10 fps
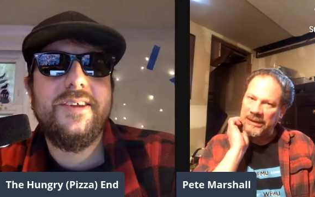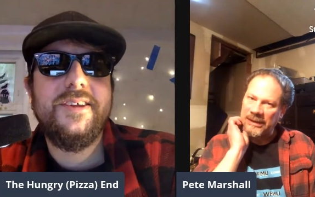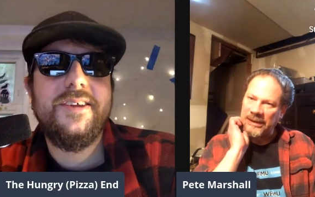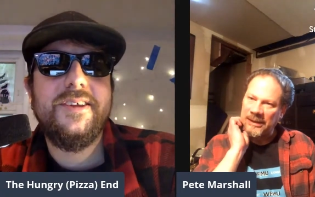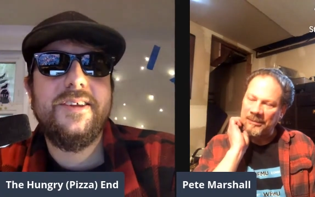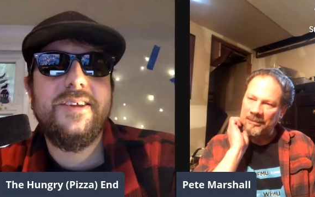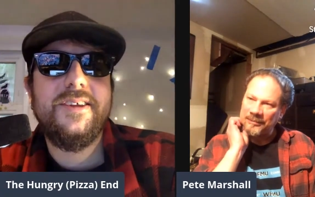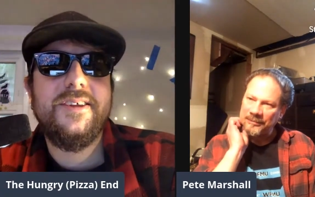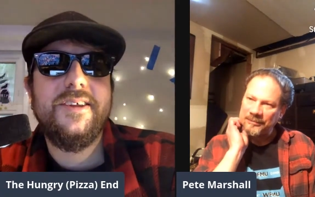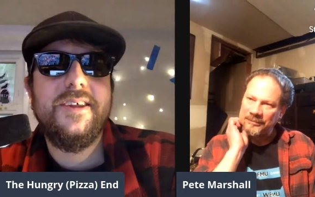
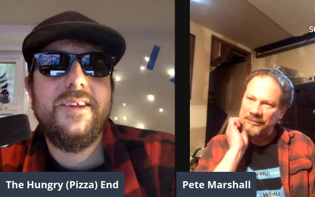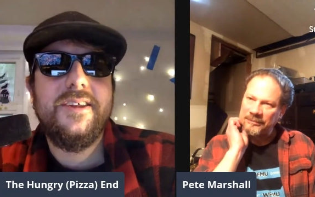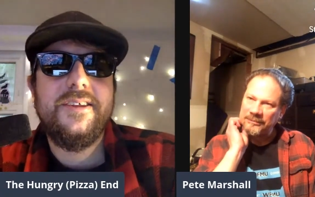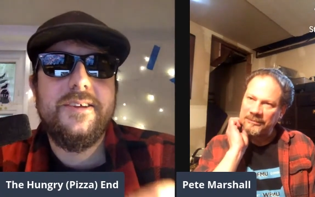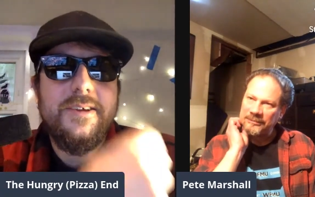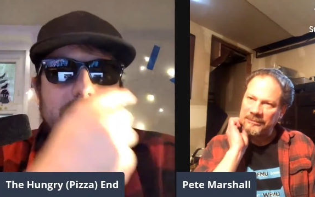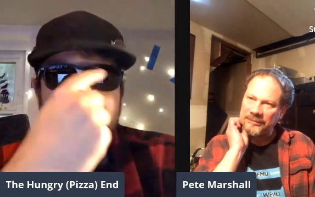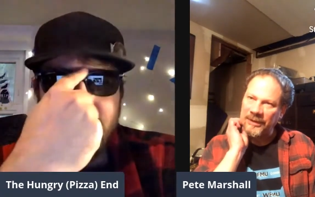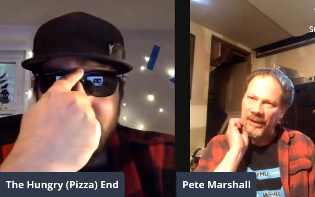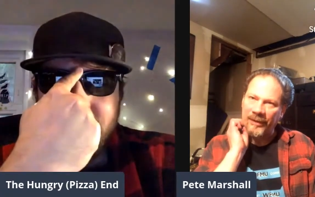Speaker 1: Um,
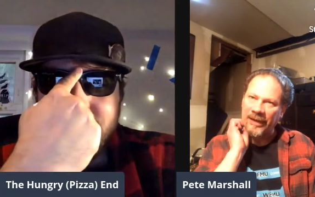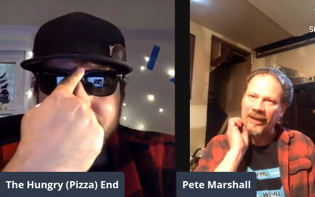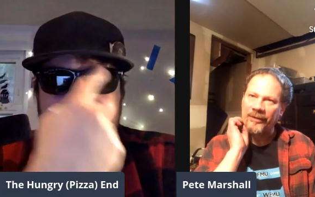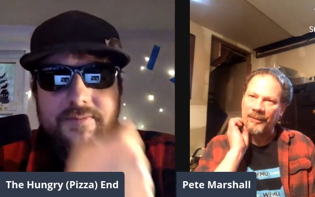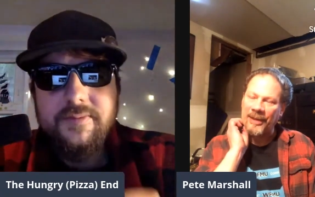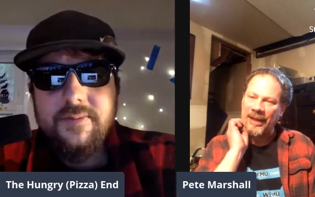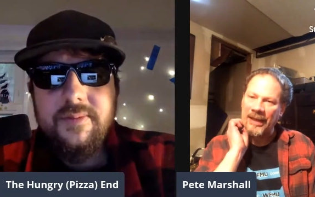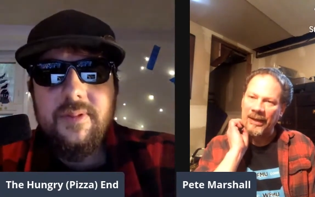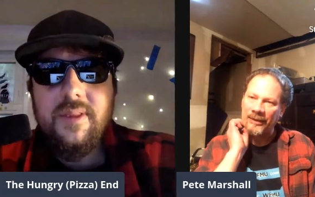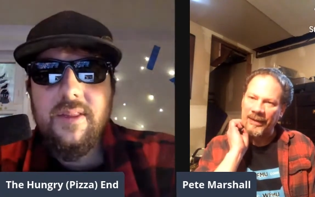you know, an electric
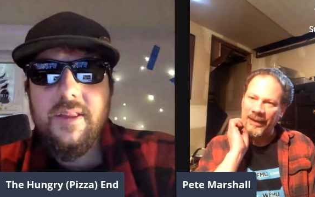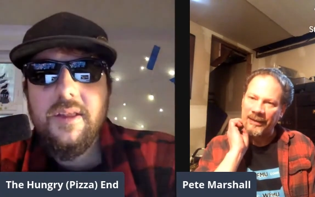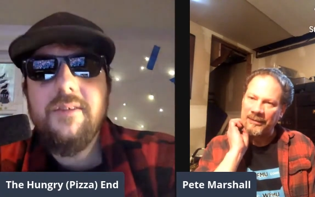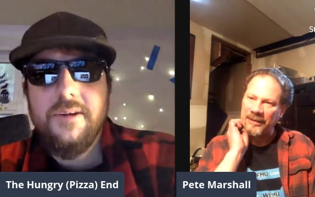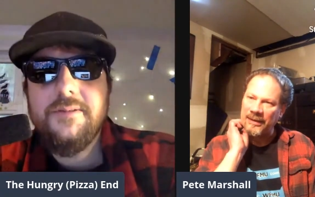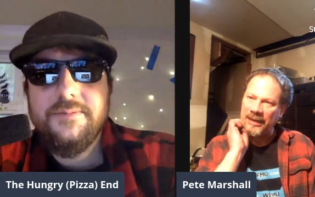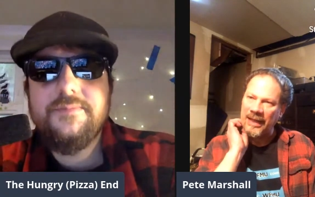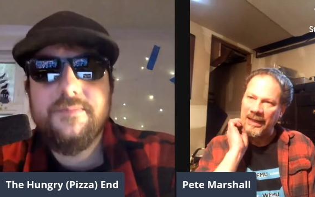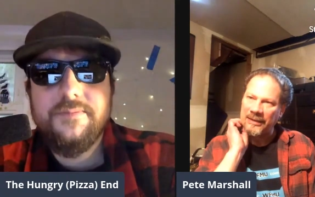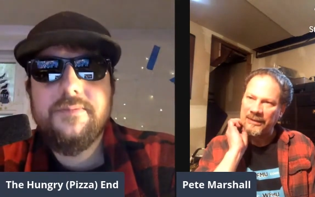piano, the, the
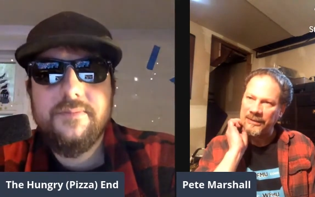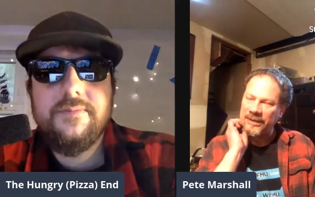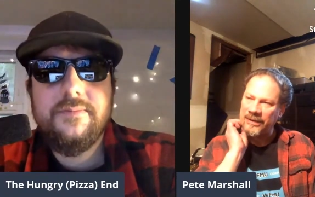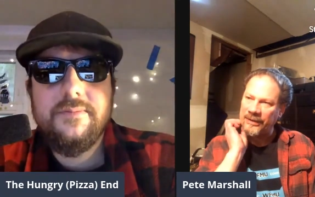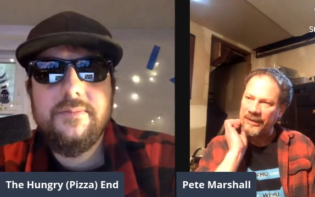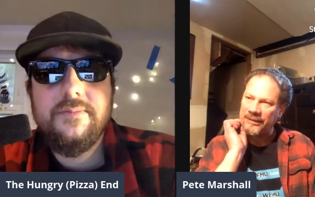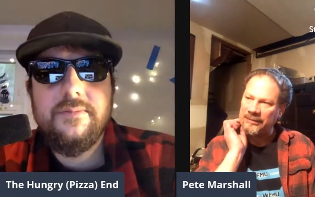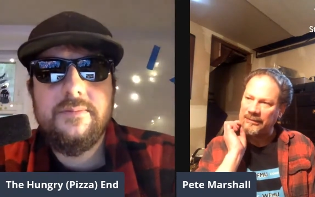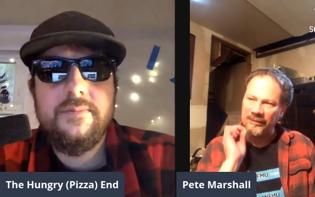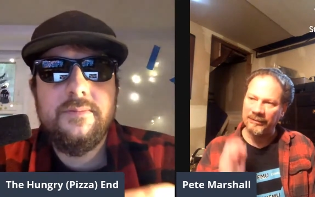A two hundred
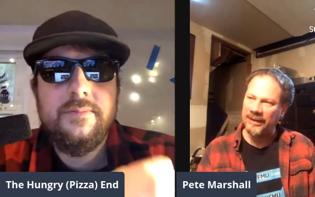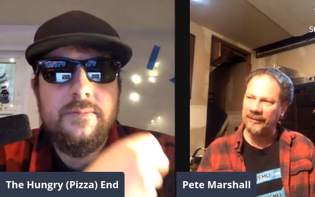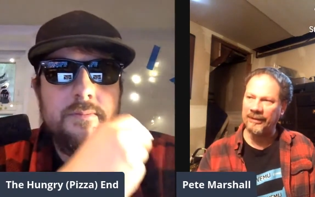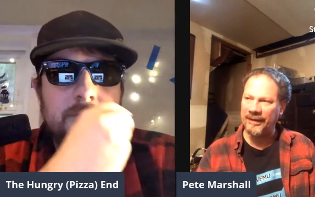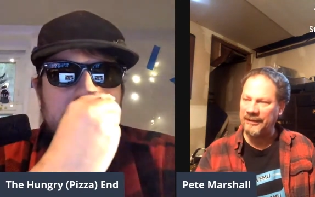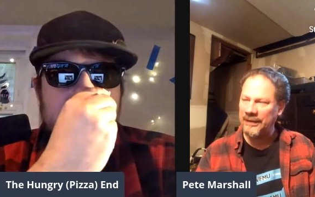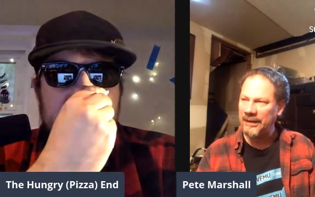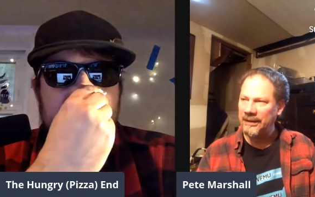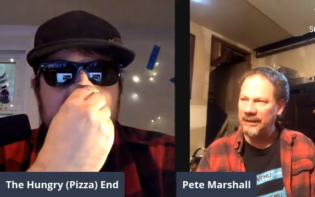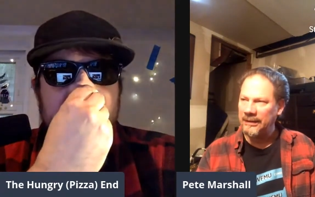or whatever it is,
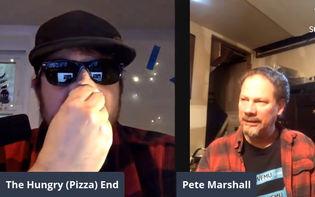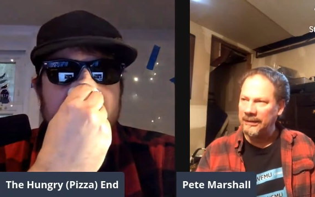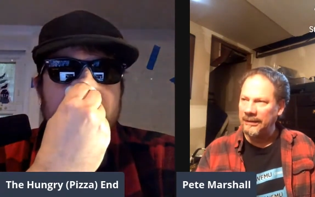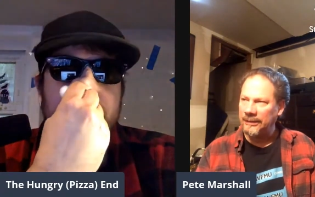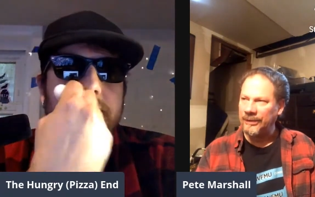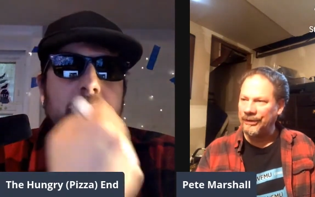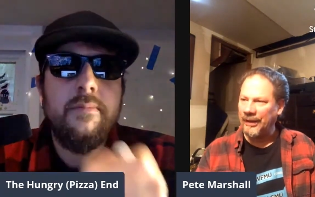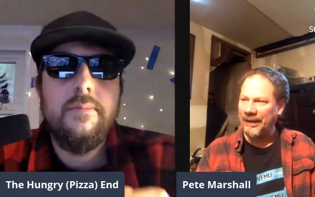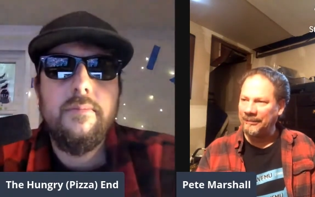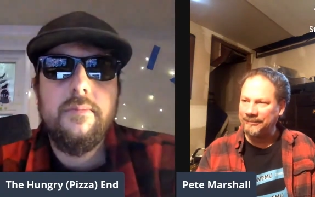
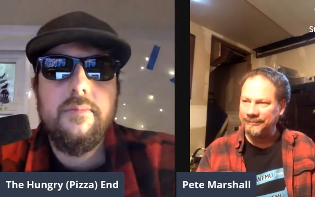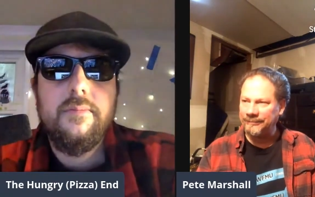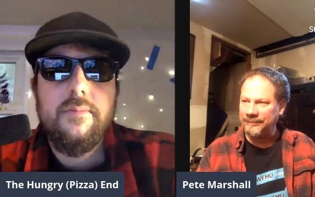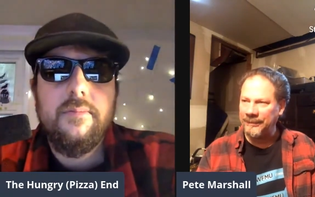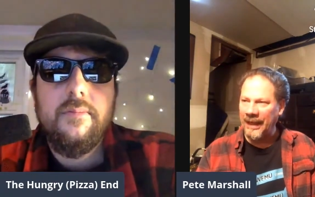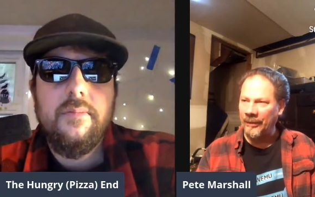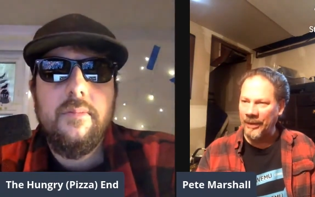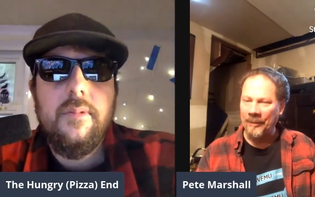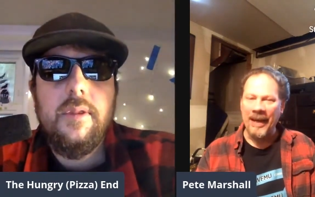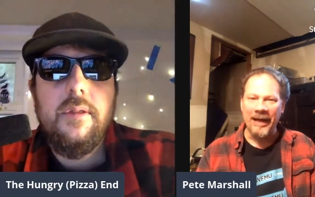which I now
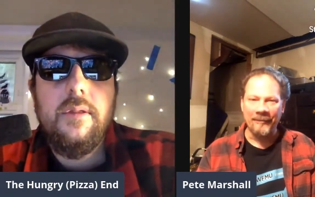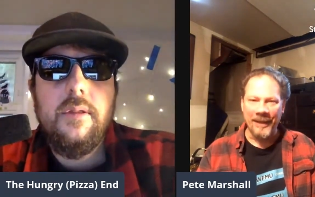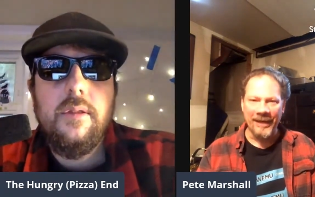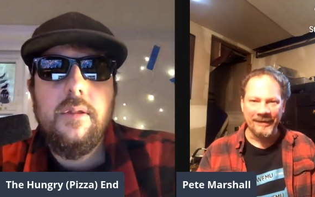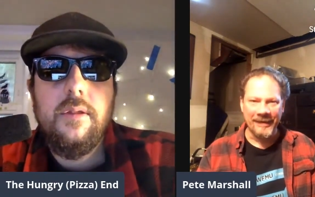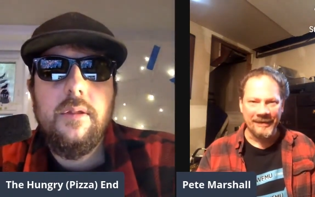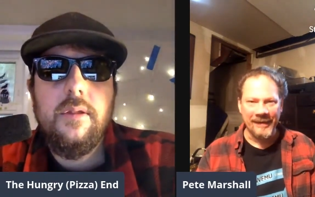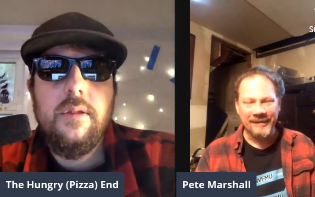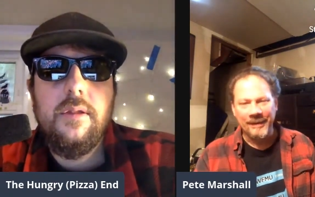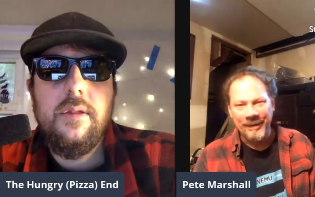are the bane of my
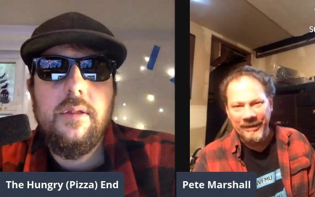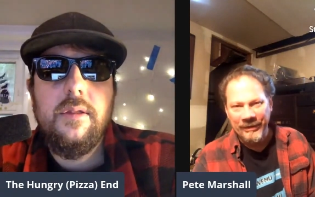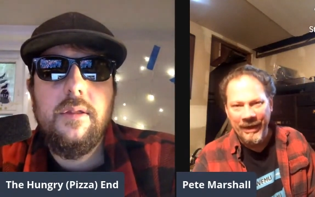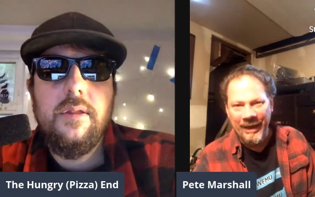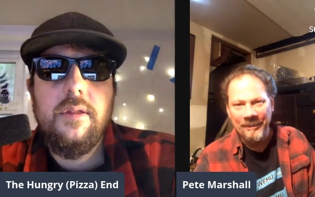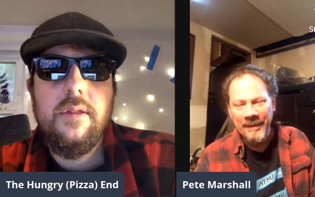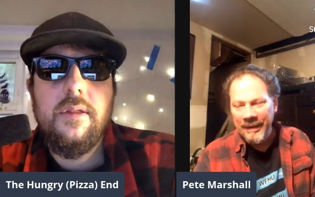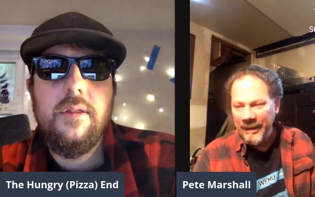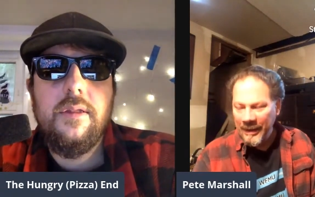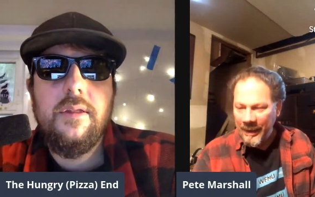existence at my job.
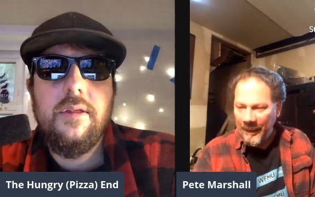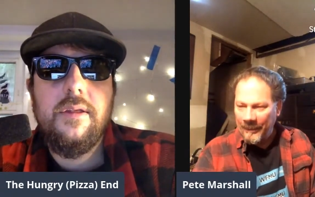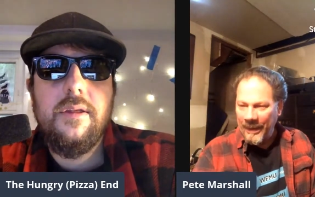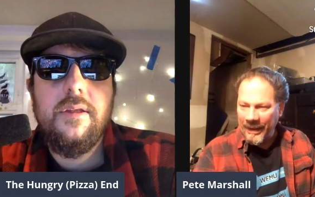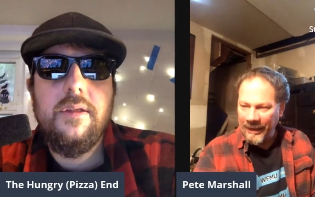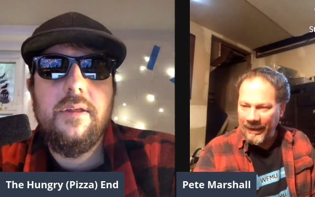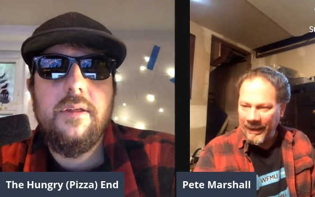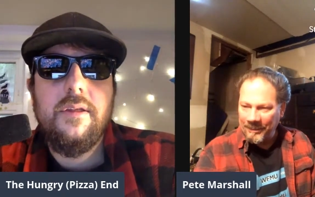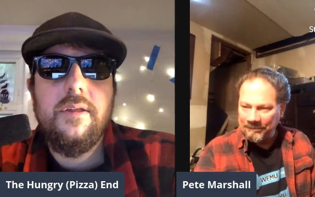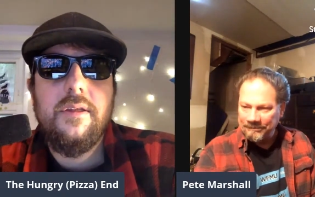But
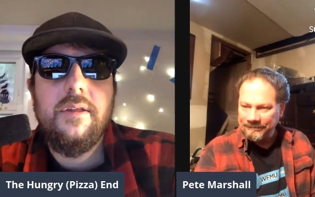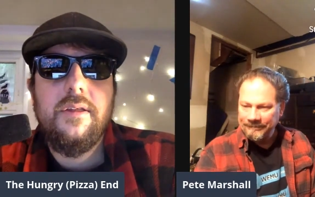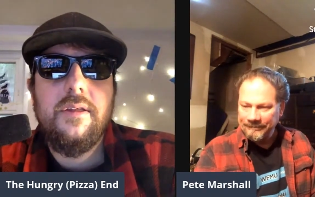um,